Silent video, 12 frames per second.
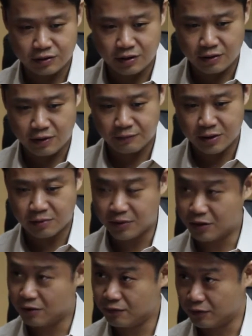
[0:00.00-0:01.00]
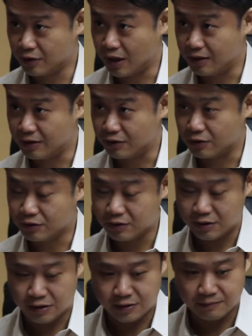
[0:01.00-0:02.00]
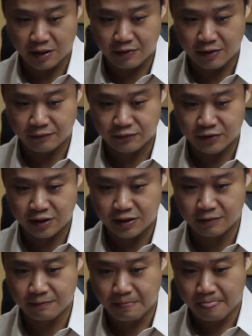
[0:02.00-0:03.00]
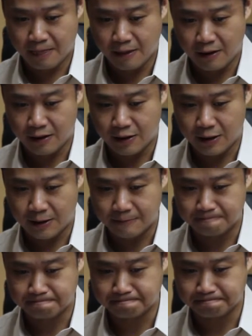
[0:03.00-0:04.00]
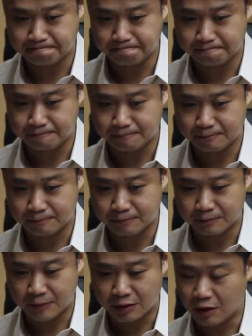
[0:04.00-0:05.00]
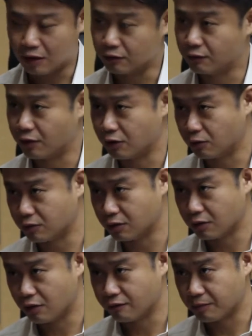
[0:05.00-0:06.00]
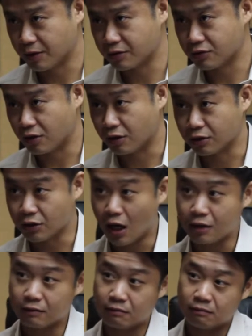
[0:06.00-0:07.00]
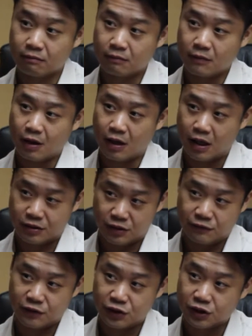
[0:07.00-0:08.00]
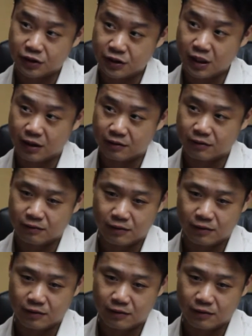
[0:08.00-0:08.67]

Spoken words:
Since I've been a mayor for 9 years, I have seen that a lot of our local governments are not as efficient yet.